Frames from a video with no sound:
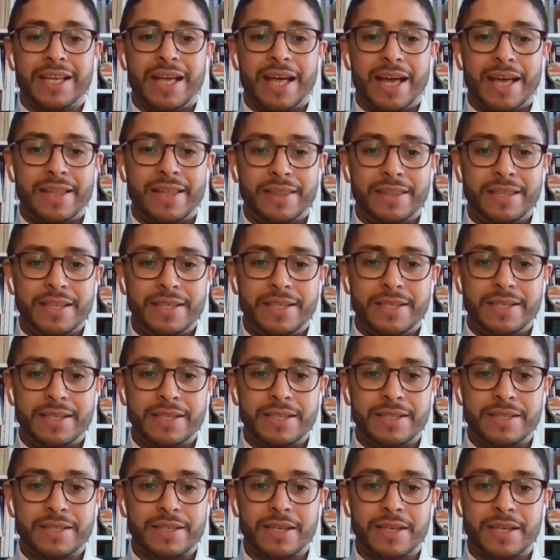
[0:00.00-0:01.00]
And this
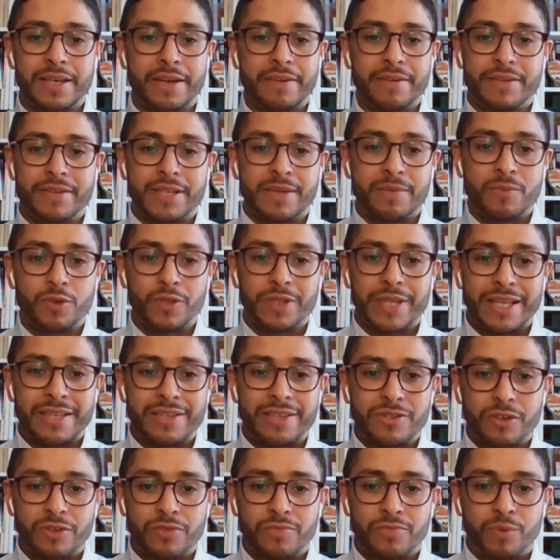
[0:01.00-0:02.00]
is, Eric Zemmour does
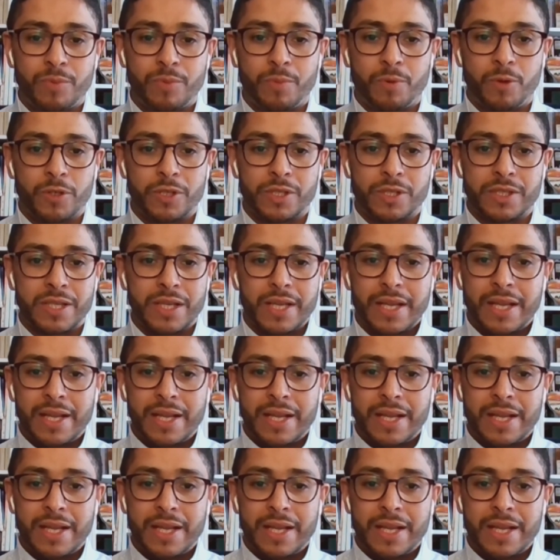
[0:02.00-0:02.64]
not propose